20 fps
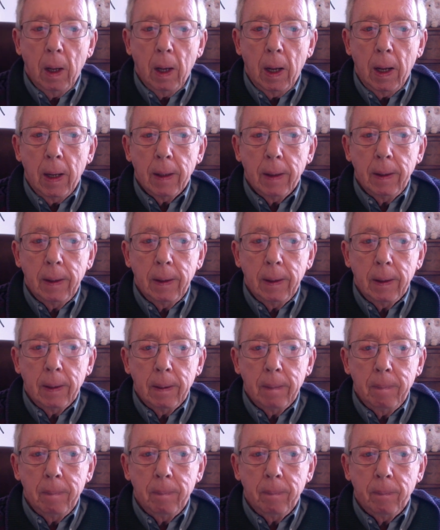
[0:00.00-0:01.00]

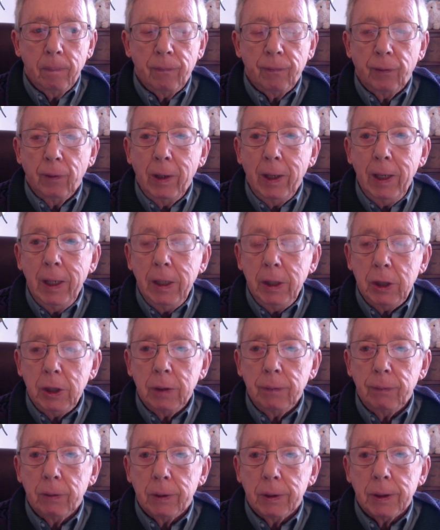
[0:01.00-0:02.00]
And for each
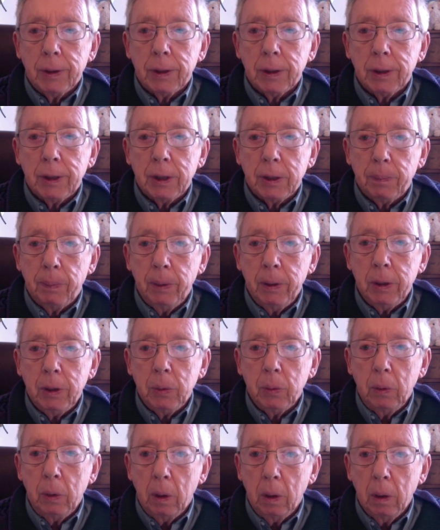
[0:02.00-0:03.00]
of us,
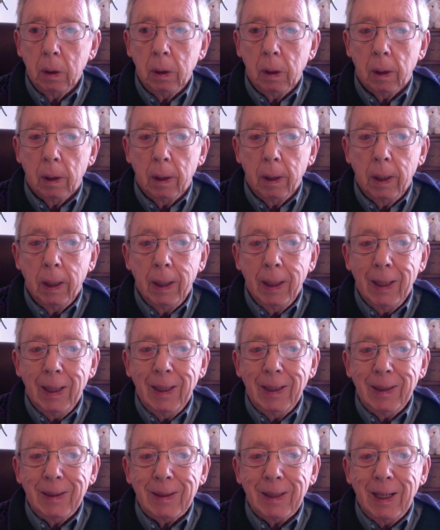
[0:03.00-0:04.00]
spiritual hunger
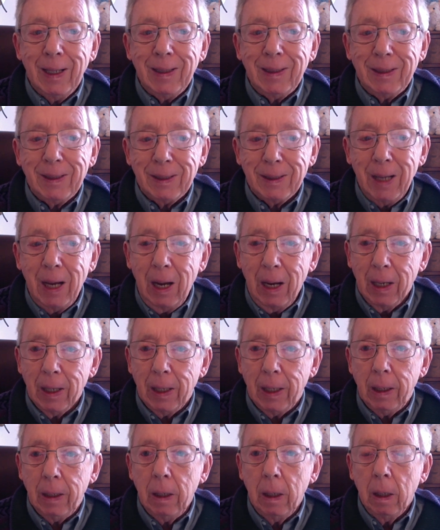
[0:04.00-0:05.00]
is a
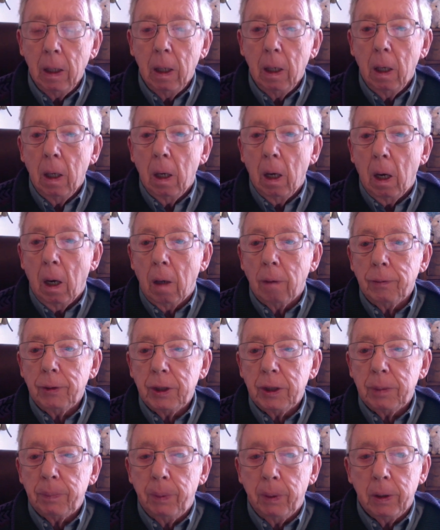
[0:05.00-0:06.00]
sign of
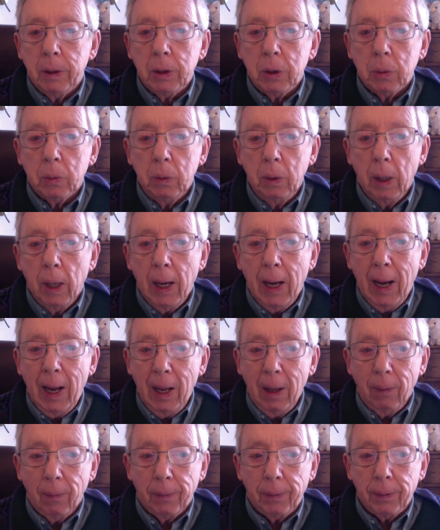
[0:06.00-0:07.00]
spiritual
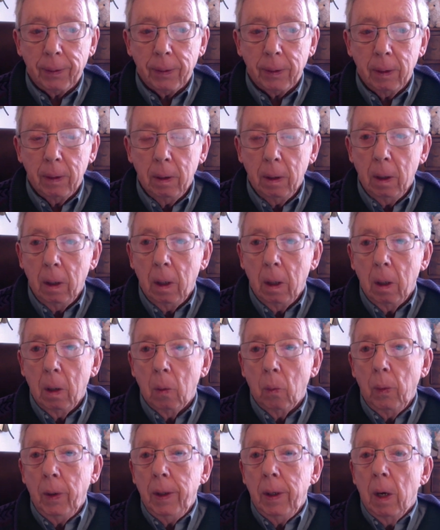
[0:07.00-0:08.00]
health.
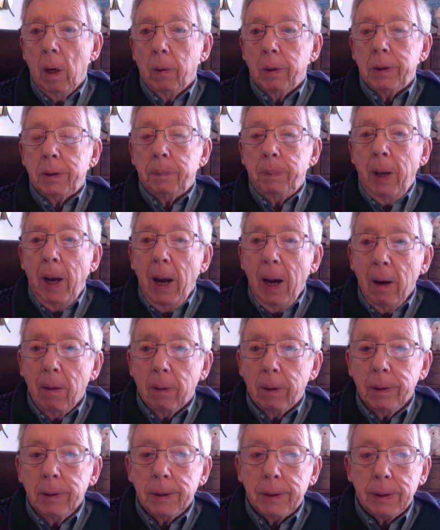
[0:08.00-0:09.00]
We know as
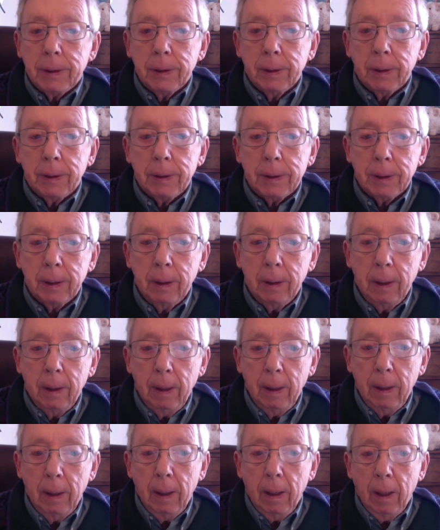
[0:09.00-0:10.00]
parents that
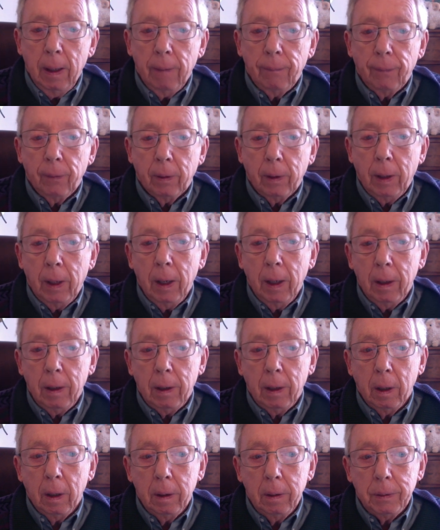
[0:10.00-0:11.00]
if a kid
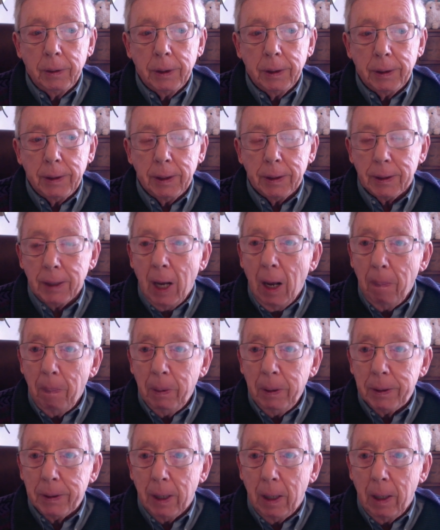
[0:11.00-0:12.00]
loses its
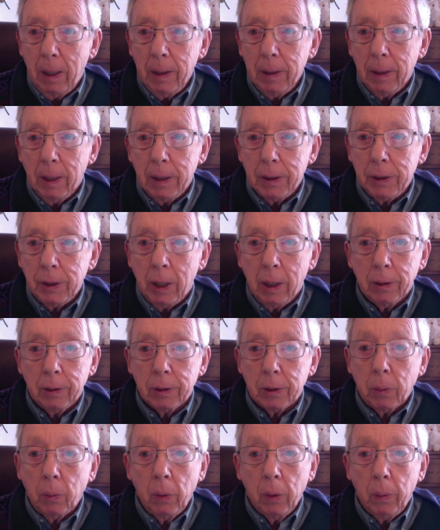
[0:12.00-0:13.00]
appetite, that child
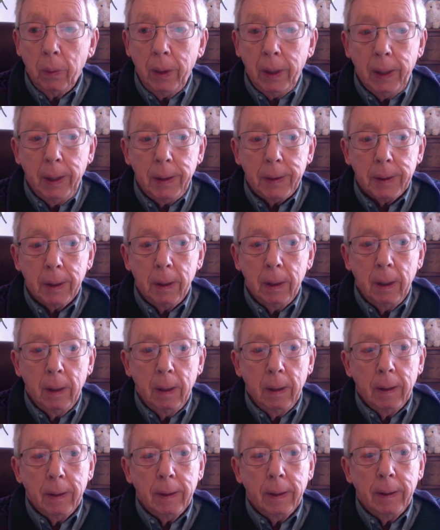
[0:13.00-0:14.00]
doesn't want to eat,
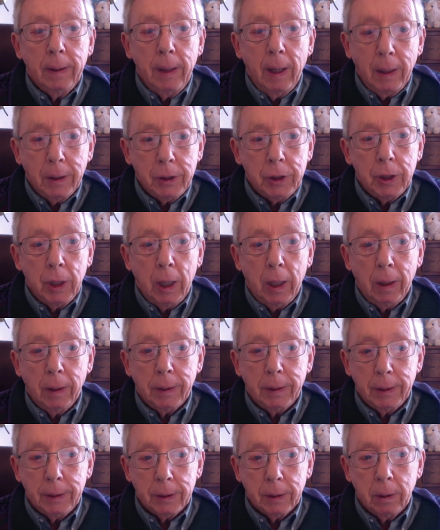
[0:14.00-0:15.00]
then that child
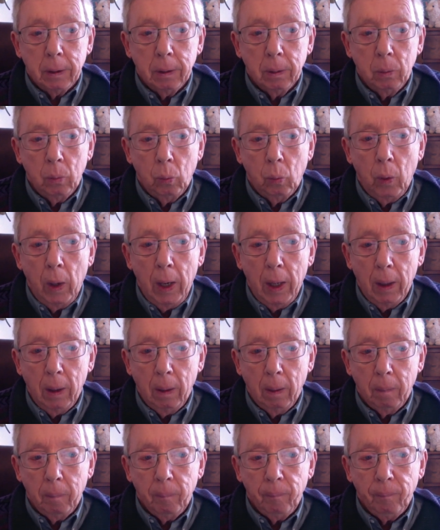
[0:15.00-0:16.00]
is
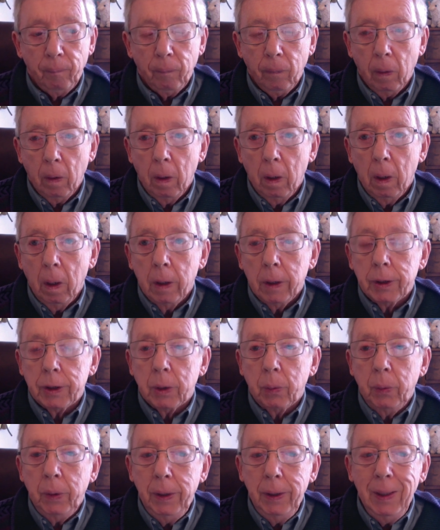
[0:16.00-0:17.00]
unwell. So
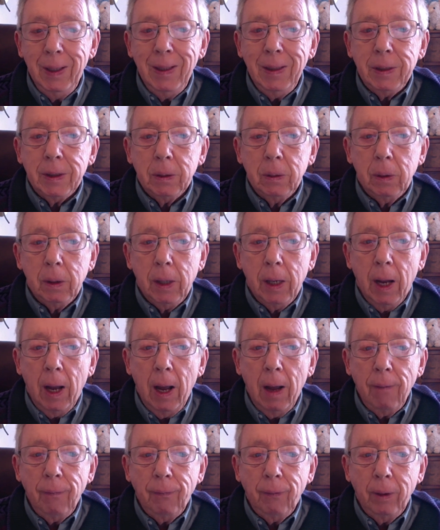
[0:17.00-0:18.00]
we need to
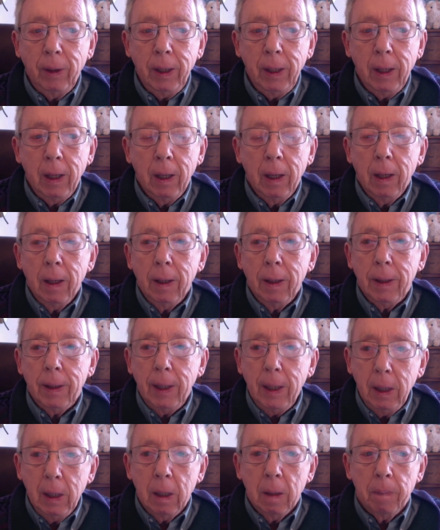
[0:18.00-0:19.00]
carefully
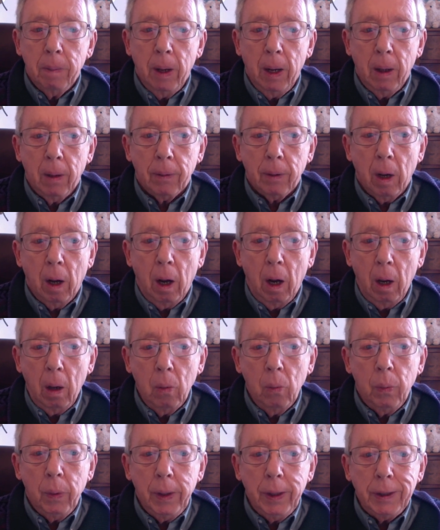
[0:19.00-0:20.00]
think about,
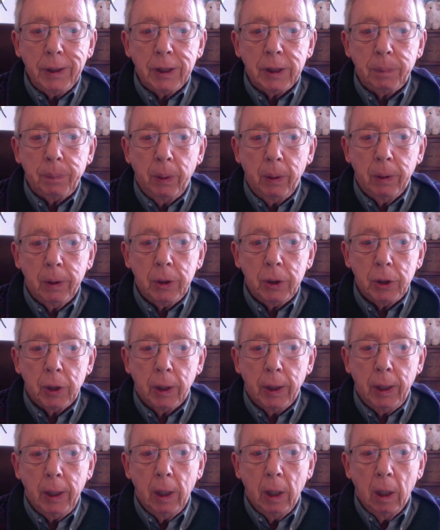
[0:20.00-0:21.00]
are we
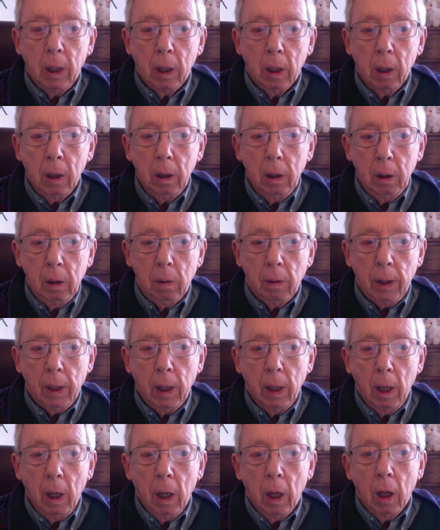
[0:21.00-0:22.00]
spiritually
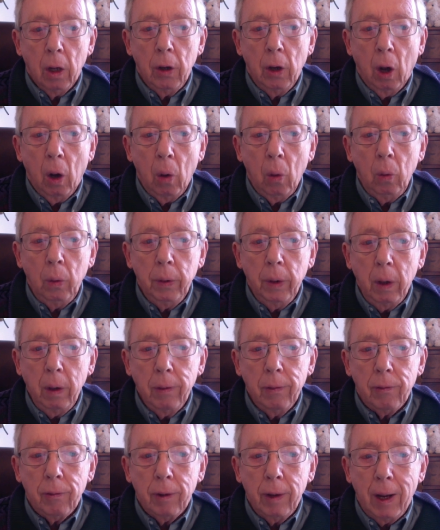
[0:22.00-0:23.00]
hungry? And hold
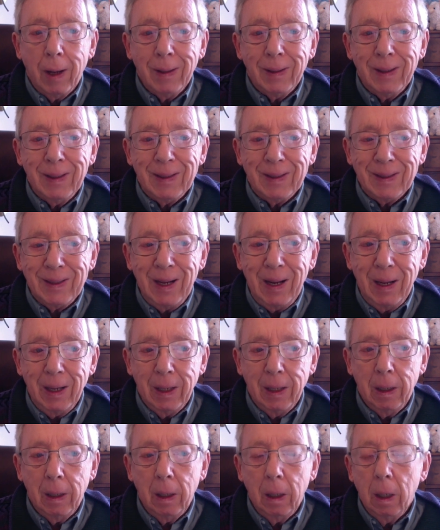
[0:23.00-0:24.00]
on to that
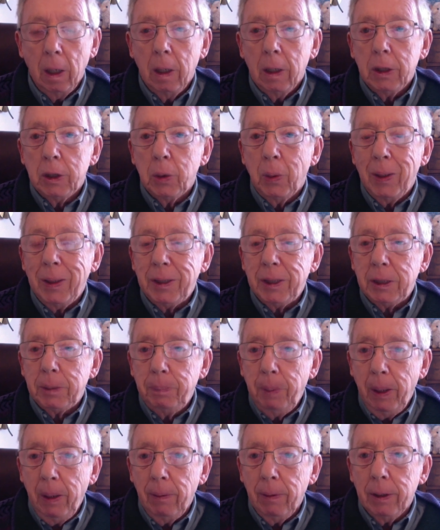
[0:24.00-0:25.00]
desire to
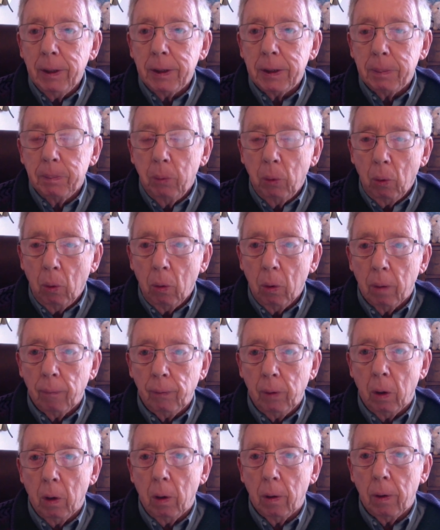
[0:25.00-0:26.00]
experience more of
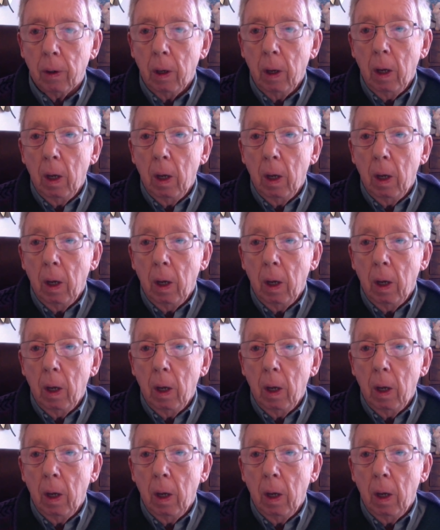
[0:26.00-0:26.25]
God